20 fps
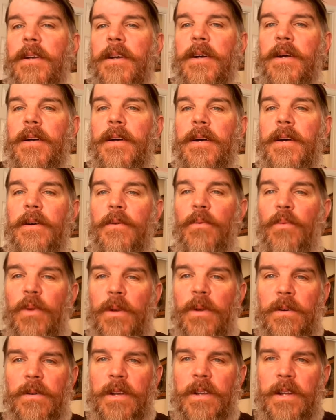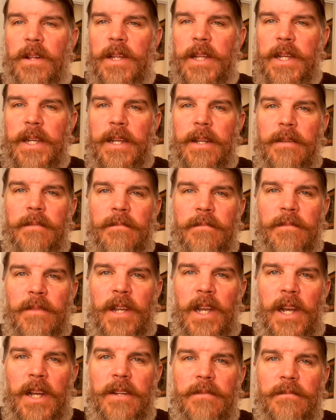Real clean
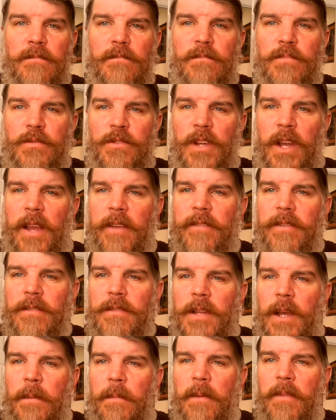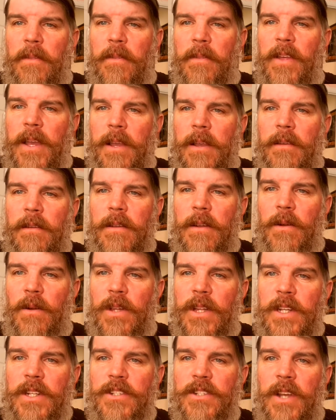cut, shaven type of thing.
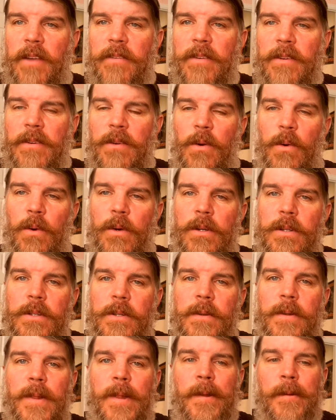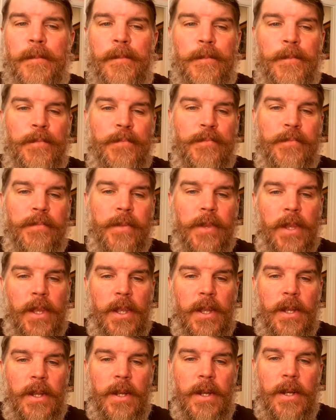Clean shaven, of course.
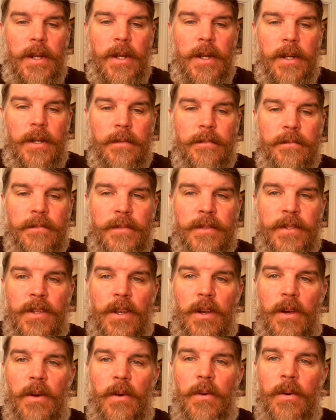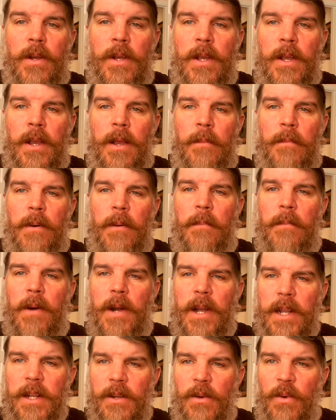But
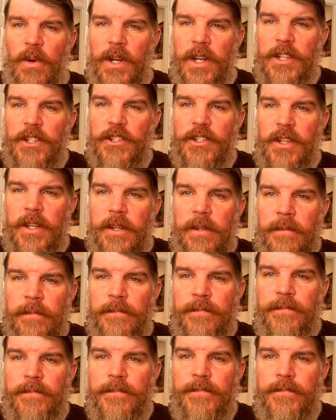my question,